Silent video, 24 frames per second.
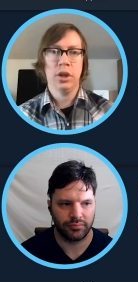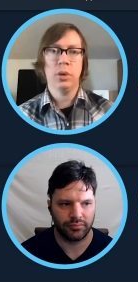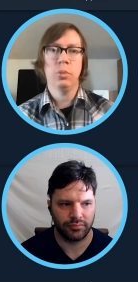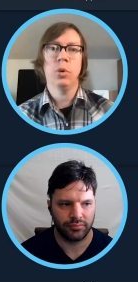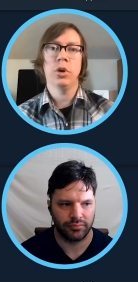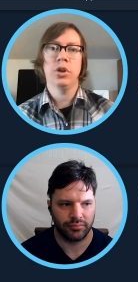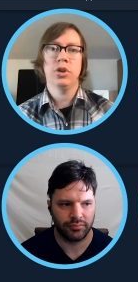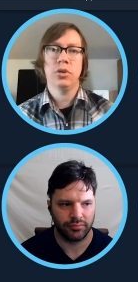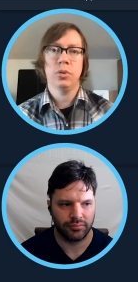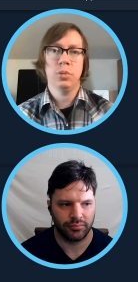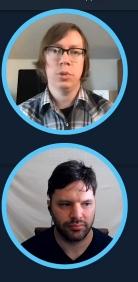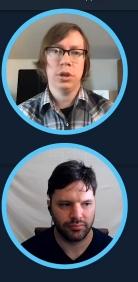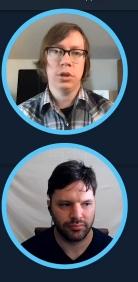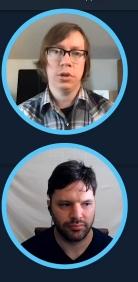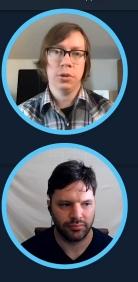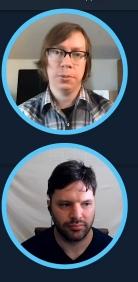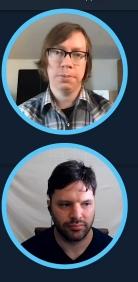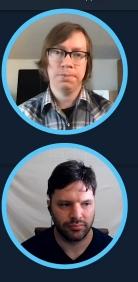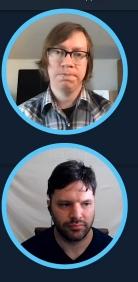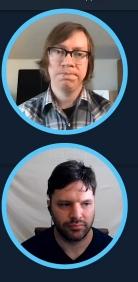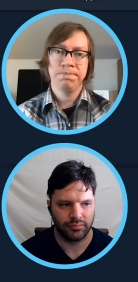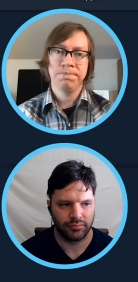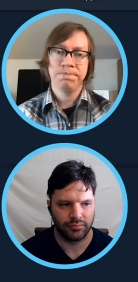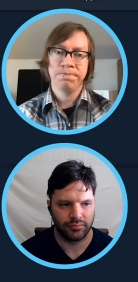Speaker 1: then what should we
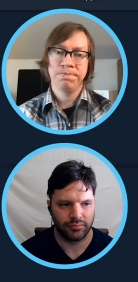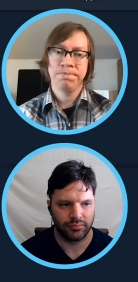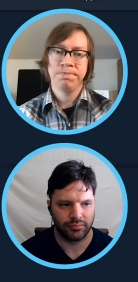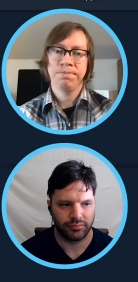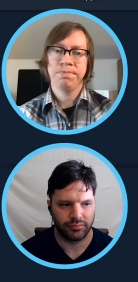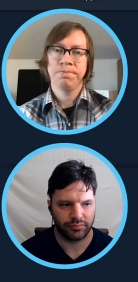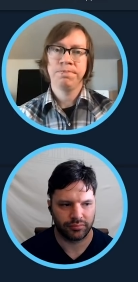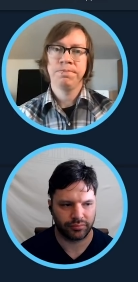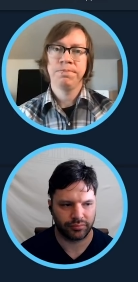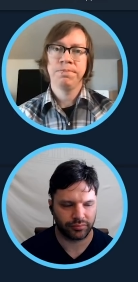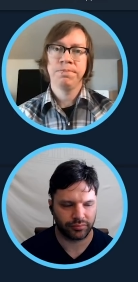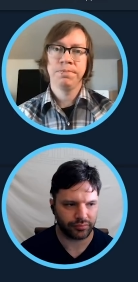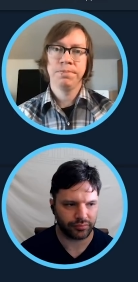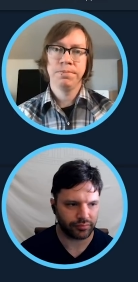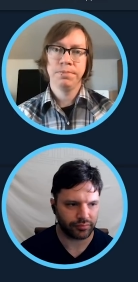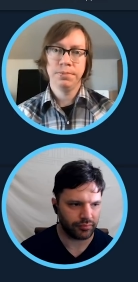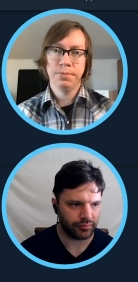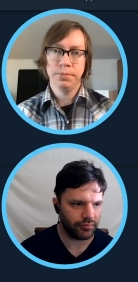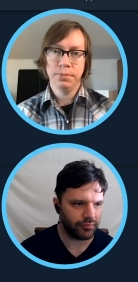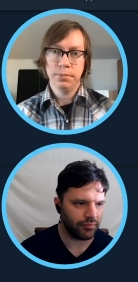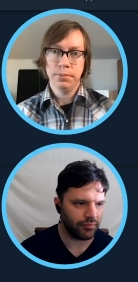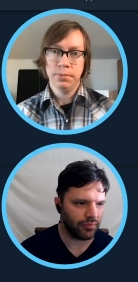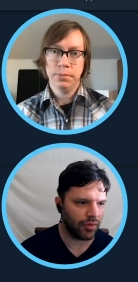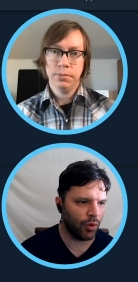do?
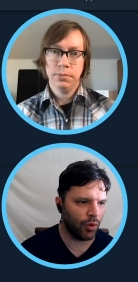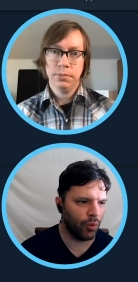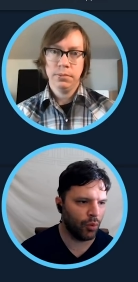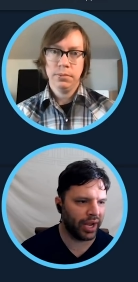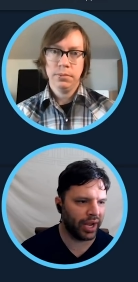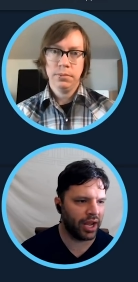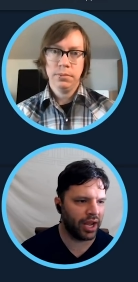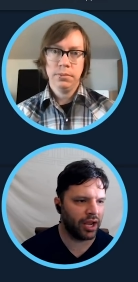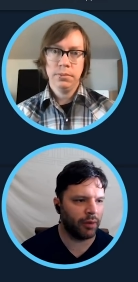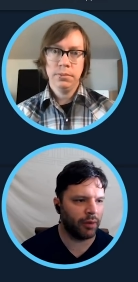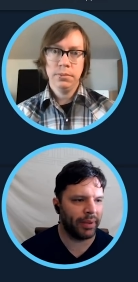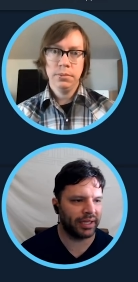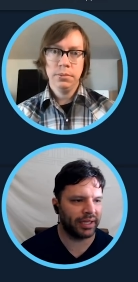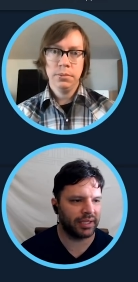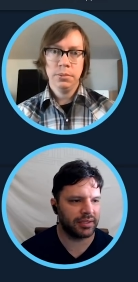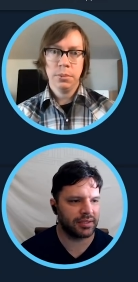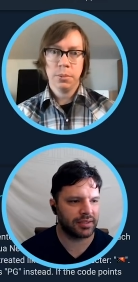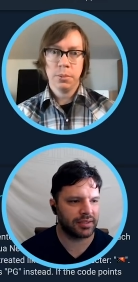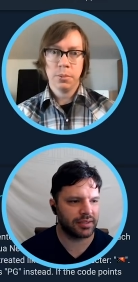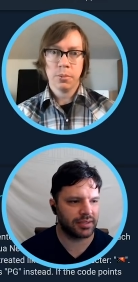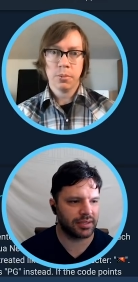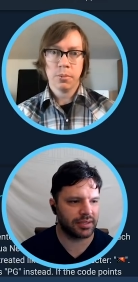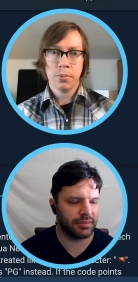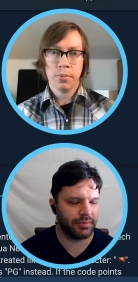
Speaker 2: Well, I could go back to
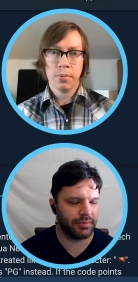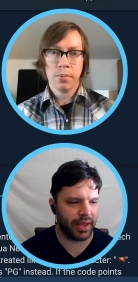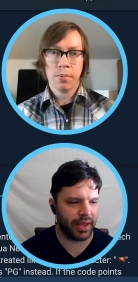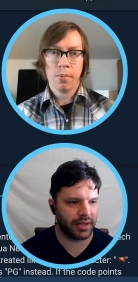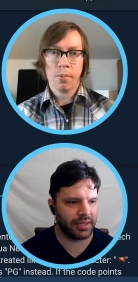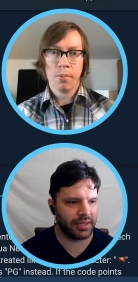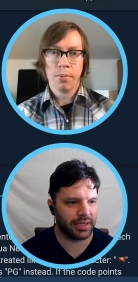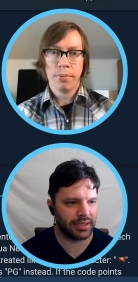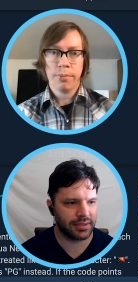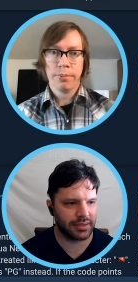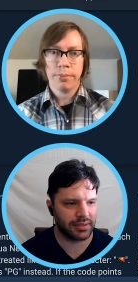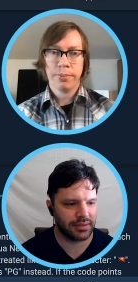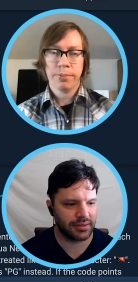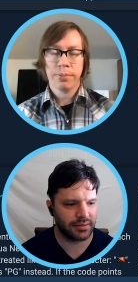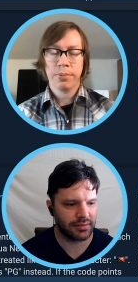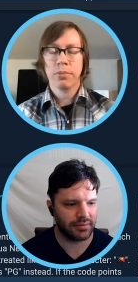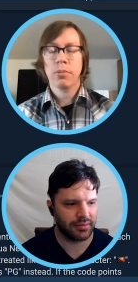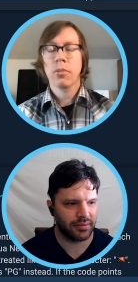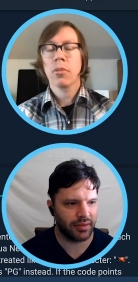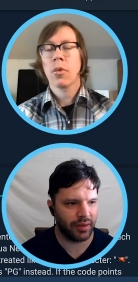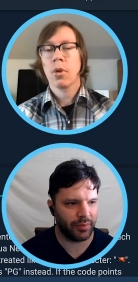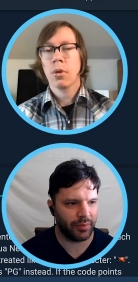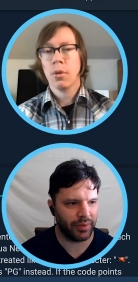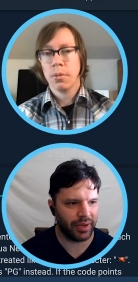semantics
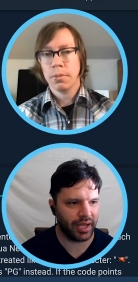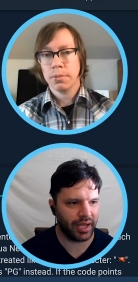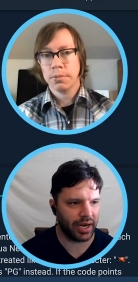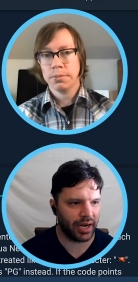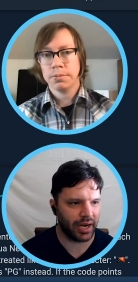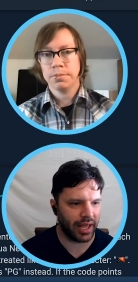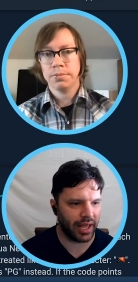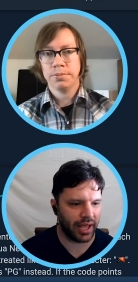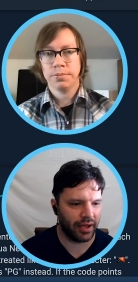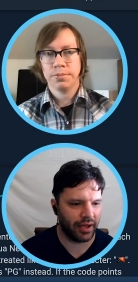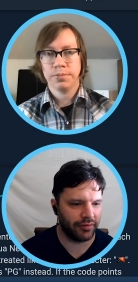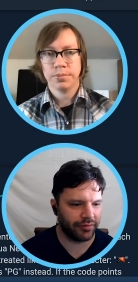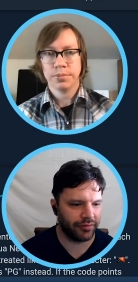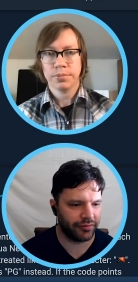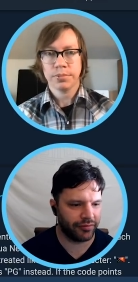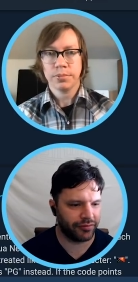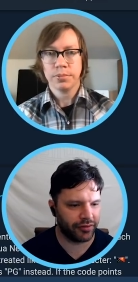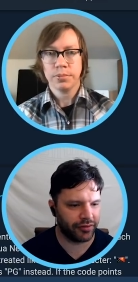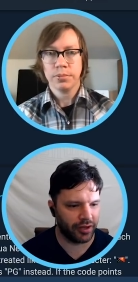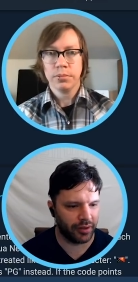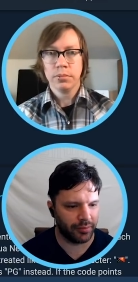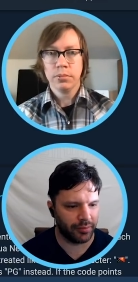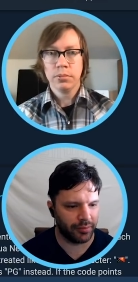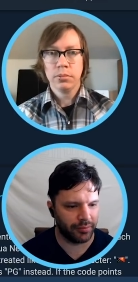that we kind of have
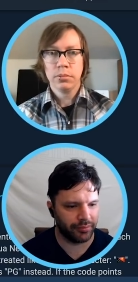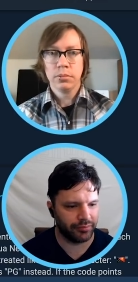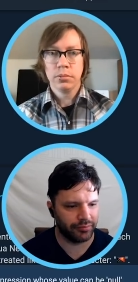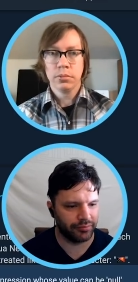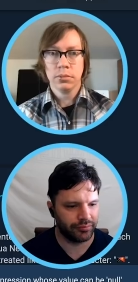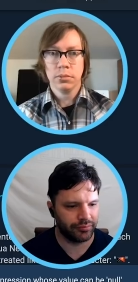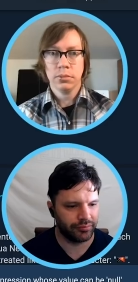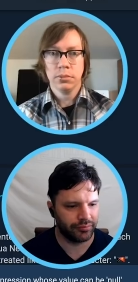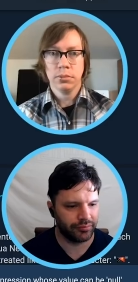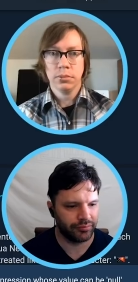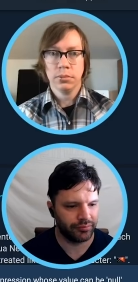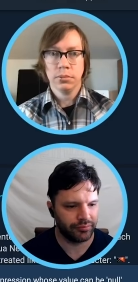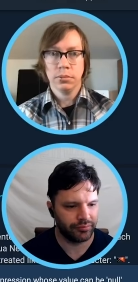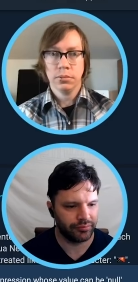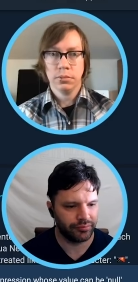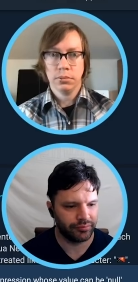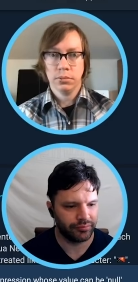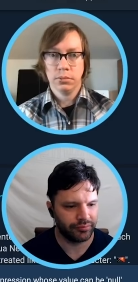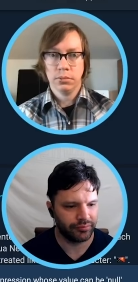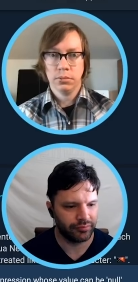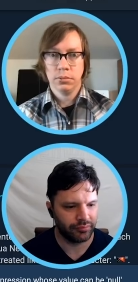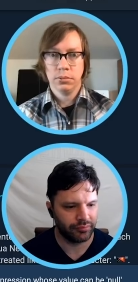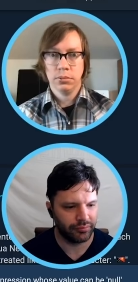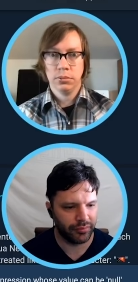from
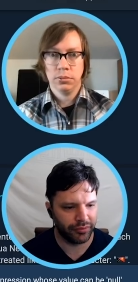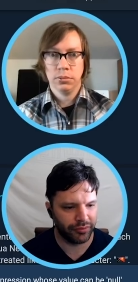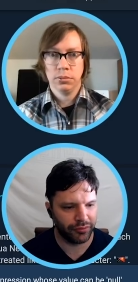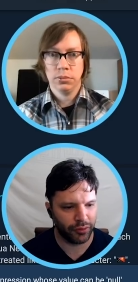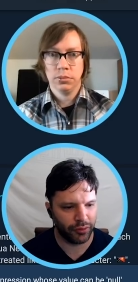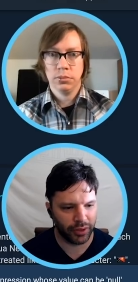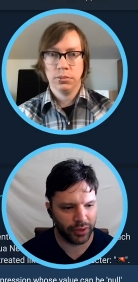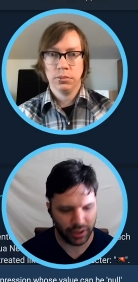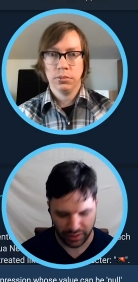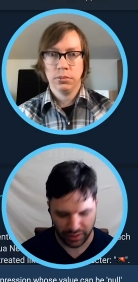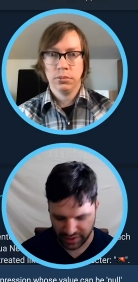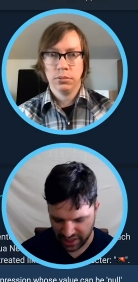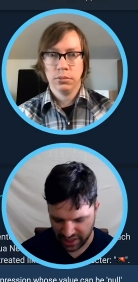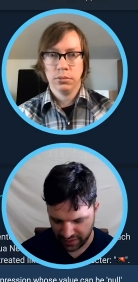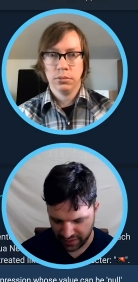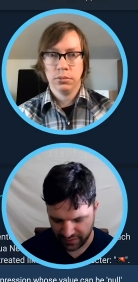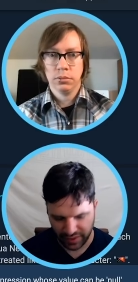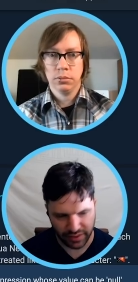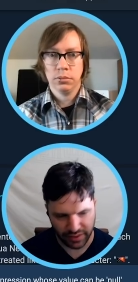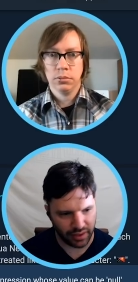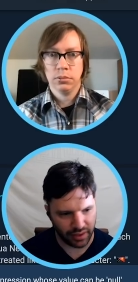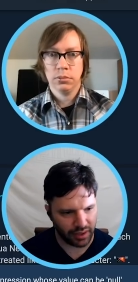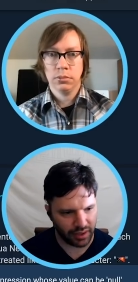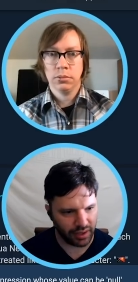before null
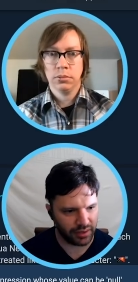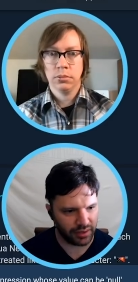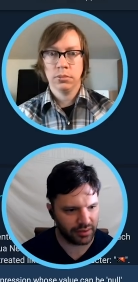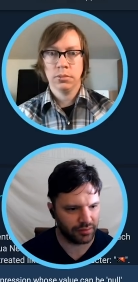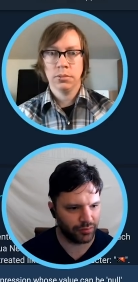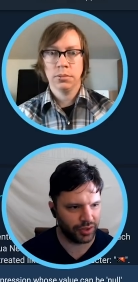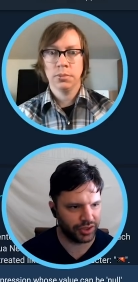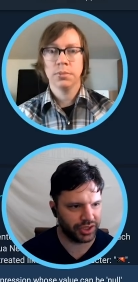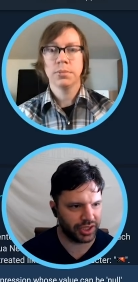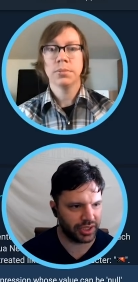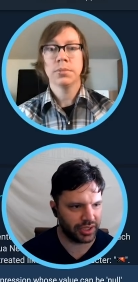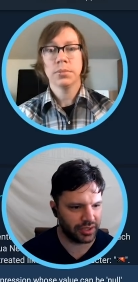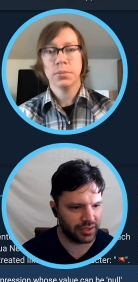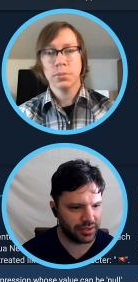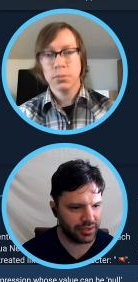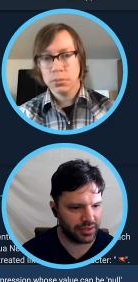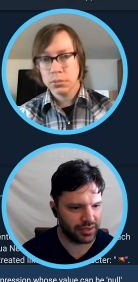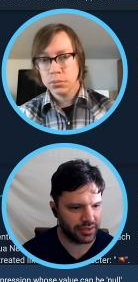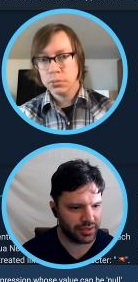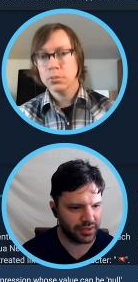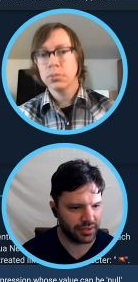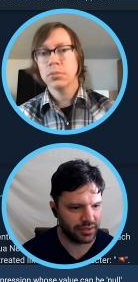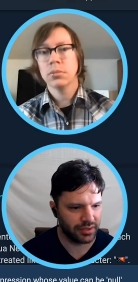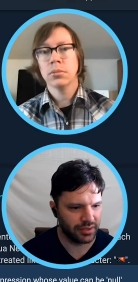safety in Dart, which is